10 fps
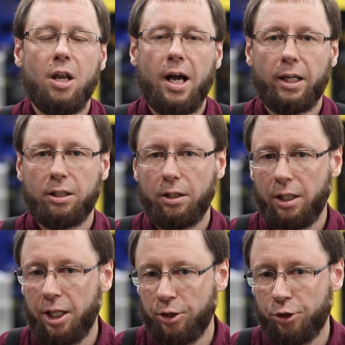not
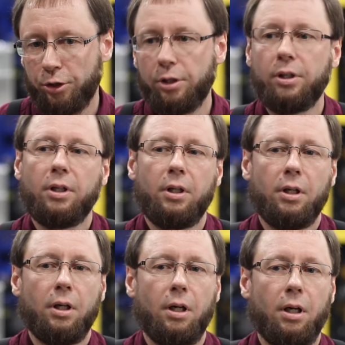hinder.
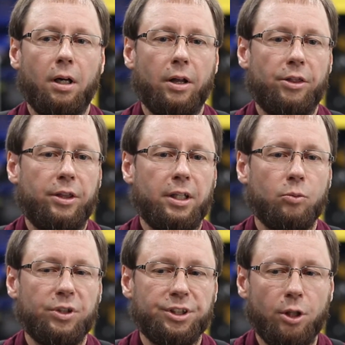
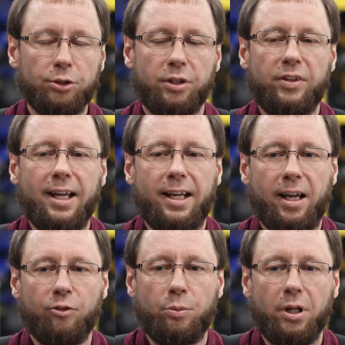The results of that
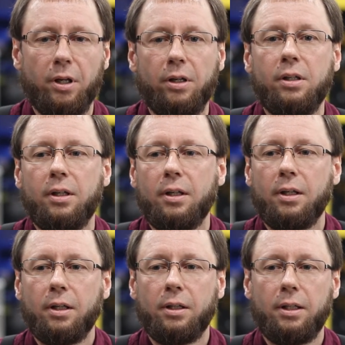have been
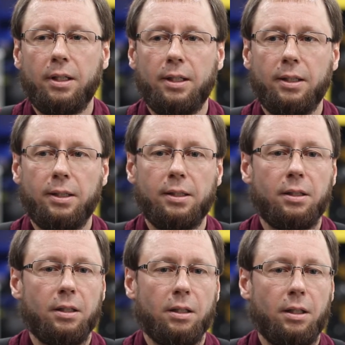
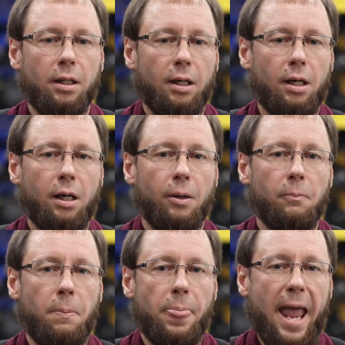the
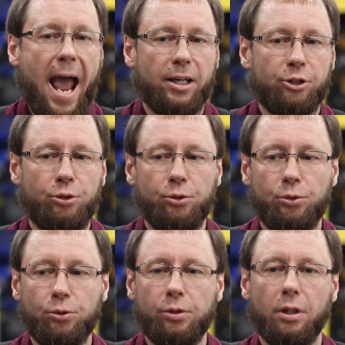
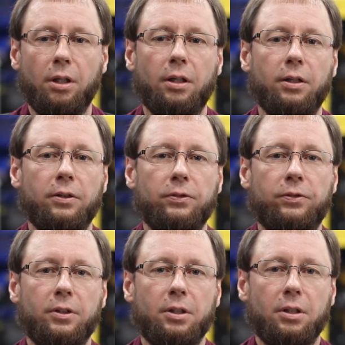attitude
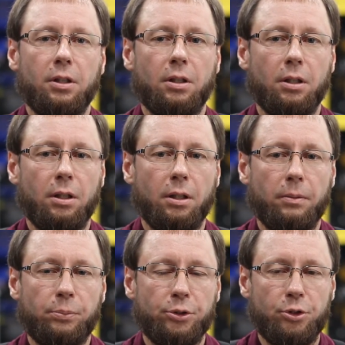of
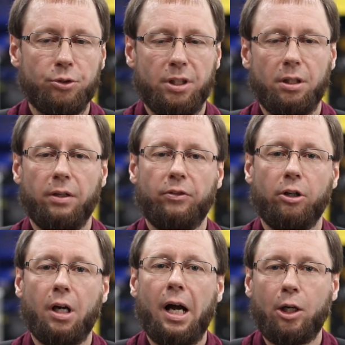producing a
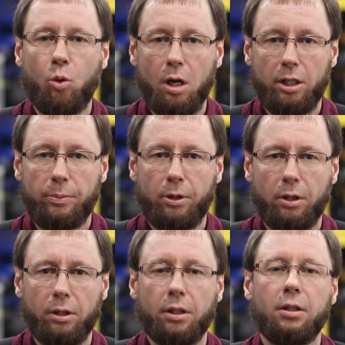very high quality
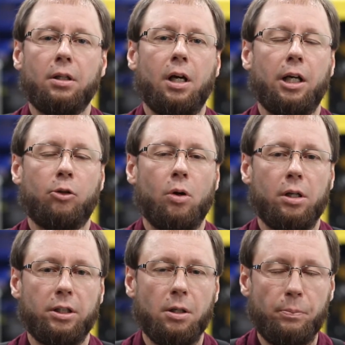part, high
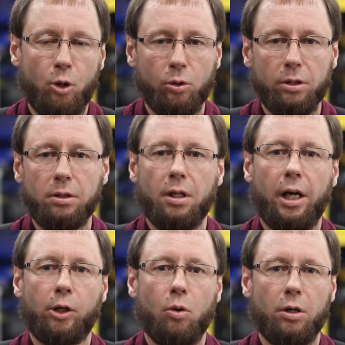quality component,
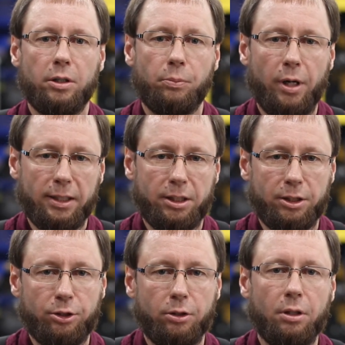high quality
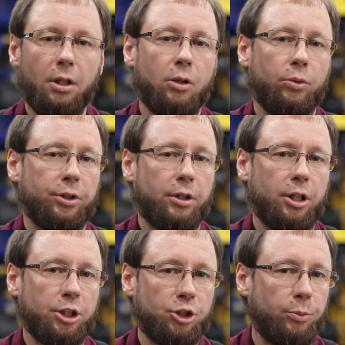processor with a
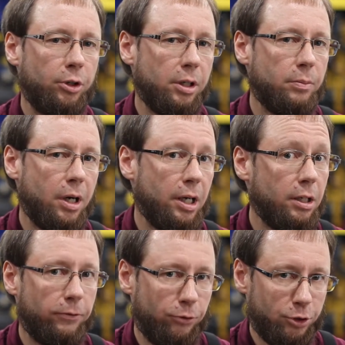customer in
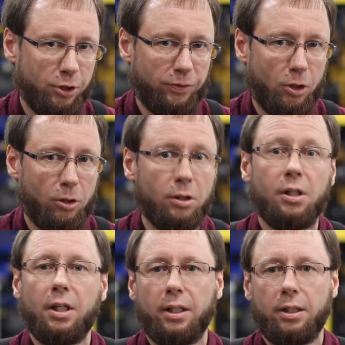mind, first of
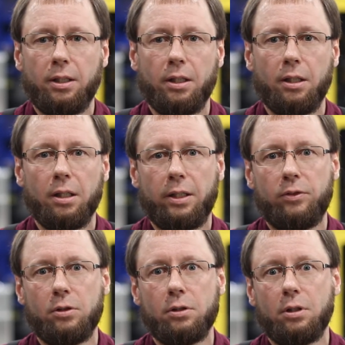all, in a
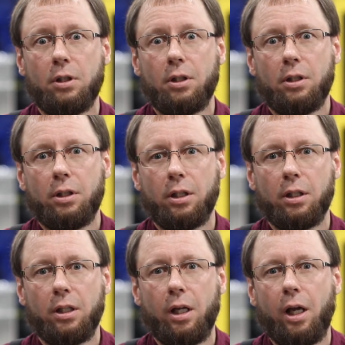level
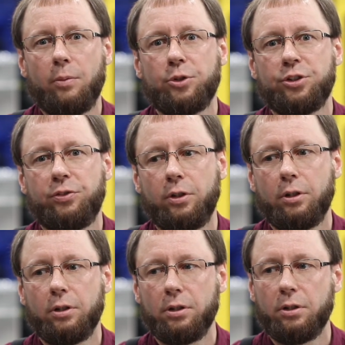and an
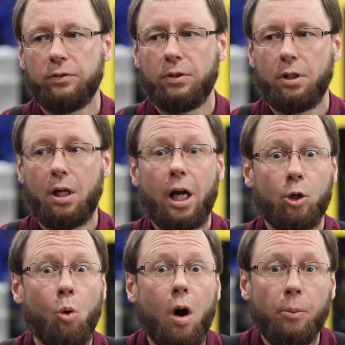atmosphere of
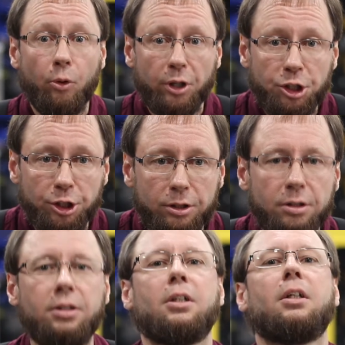high cooperation.
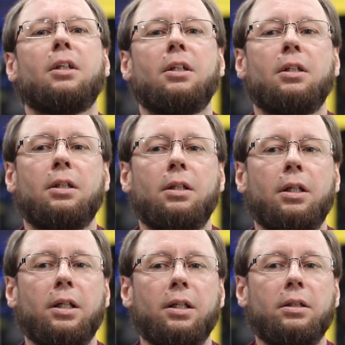
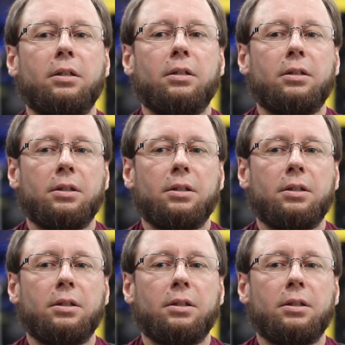And